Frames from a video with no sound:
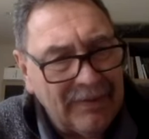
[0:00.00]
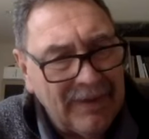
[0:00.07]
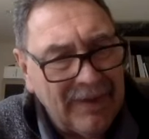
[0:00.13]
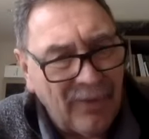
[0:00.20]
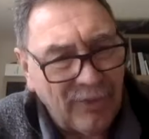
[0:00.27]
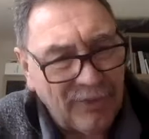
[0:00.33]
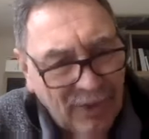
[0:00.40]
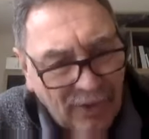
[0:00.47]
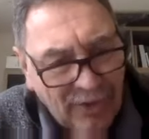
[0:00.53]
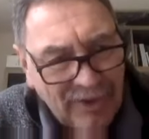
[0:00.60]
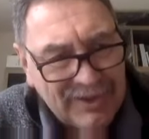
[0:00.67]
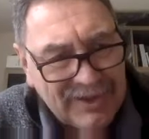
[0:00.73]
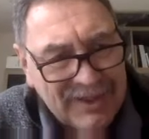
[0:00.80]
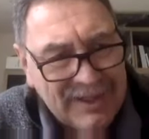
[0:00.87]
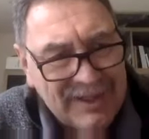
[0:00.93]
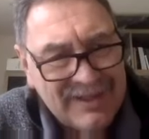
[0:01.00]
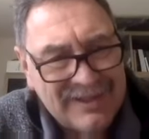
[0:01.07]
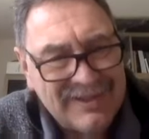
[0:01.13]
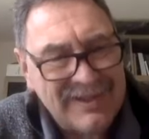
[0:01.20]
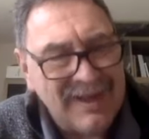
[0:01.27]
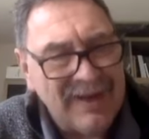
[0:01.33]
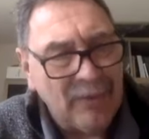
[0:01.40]

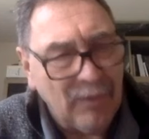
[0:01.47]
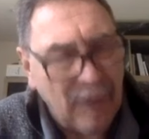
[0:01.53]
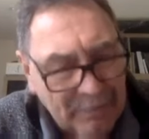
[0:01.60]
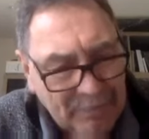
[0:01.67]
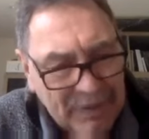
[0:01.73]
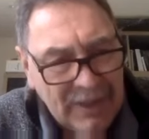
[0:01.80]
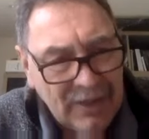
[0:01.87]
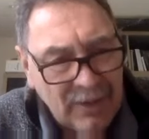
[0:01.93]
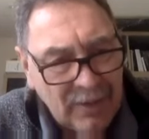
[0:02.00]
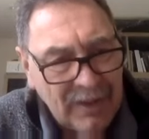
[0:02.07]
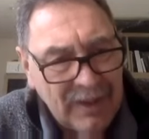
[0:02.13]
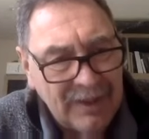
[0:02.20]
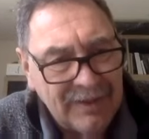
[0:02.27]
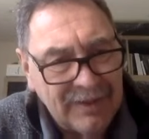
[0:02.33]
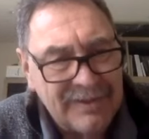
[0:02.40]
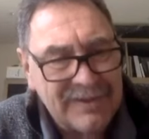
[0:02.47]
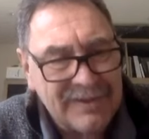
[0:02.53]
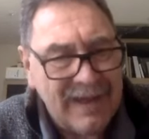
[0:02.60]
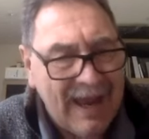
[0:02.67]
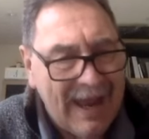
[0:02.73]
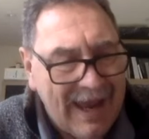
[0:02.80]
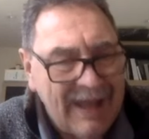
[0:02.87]
authorities, rugby unions
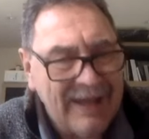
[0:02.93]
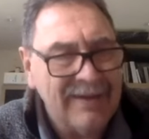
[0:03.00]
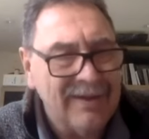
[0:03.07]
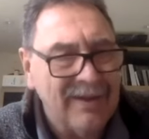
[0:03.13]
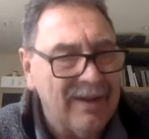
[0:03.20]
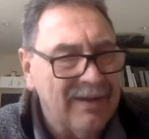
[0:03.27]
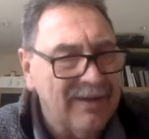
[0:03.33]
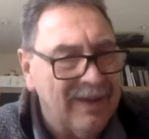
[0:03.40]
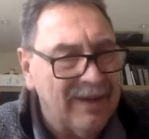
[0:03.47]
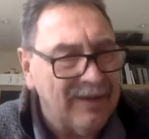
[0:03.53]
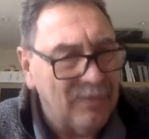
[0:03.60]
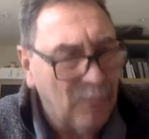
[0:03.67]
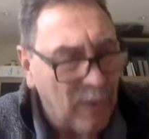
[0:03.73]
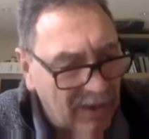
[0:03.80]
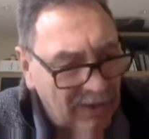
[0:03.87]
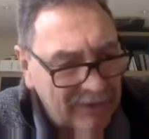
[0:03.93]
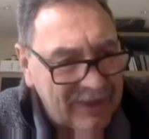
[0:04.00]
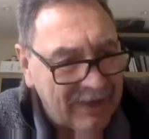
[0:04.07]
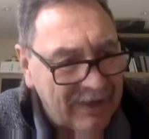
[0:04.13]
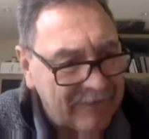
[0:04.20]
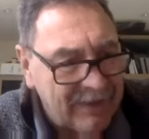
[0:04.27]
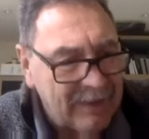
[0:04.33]
and the world
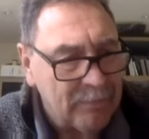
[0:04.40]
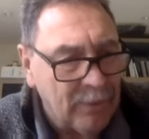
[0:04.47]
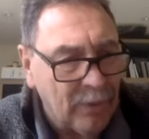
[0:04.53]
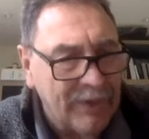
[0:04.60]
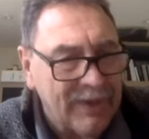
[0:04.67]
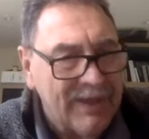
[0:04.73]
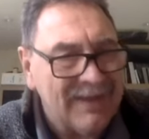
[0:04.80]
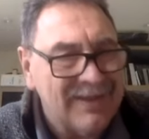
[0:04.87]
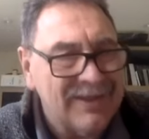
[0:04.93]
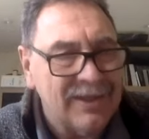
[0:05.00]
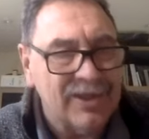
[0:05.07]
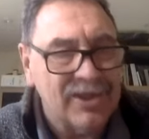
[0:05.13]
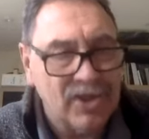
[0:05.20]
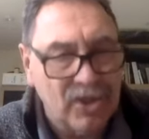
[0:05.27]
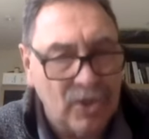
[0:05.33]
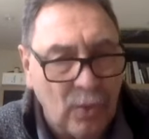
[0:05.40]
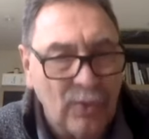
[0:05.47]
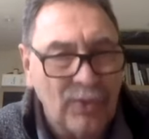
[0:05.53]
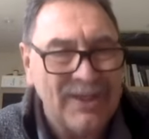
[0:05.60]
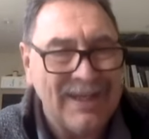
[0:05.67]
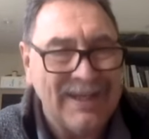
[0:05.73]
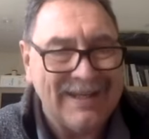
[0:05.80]
governing body to
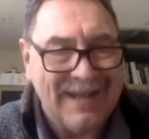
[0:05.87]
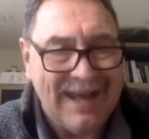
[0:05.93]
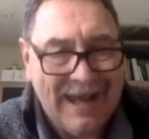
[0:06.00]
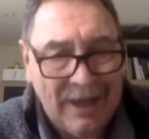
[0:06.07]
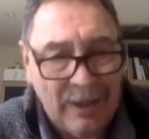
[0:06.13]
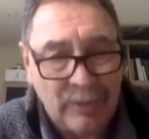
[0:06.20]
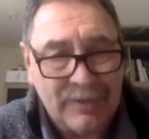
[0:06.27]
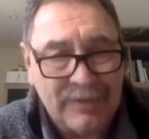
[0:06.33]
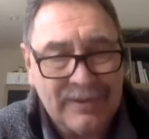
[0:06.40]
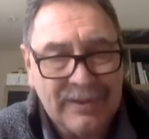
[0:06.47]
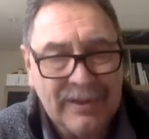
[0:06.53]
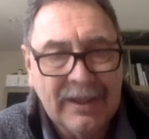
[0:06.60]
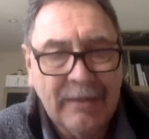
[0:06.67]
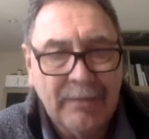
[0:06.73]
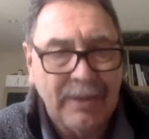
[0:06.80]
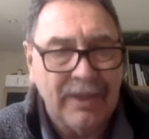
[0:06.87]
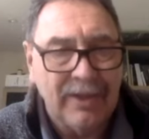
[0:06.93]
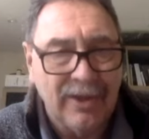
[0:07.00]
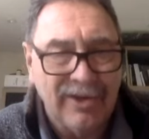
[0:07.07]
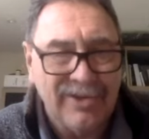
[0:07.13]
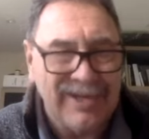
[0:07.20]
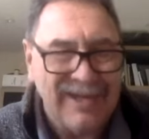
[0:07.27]
sort it out,
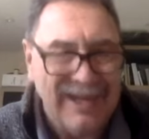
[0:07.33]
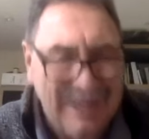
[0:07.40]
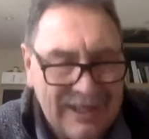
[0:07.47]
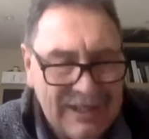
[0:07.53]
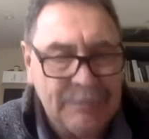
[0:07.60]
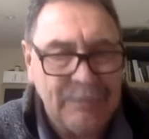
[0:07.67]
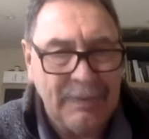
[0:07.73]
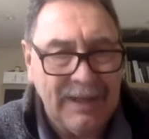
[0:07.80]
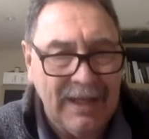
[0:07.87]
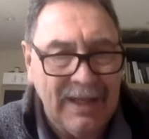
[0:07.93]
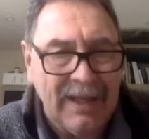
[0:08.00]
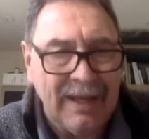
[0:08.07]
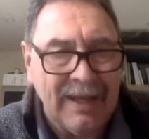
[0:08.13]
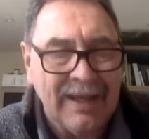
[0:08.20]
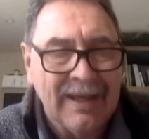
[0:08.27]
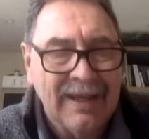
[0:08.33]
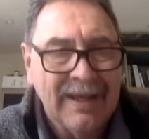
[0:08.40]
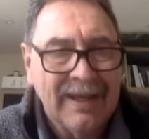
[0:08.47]
because it is beginning,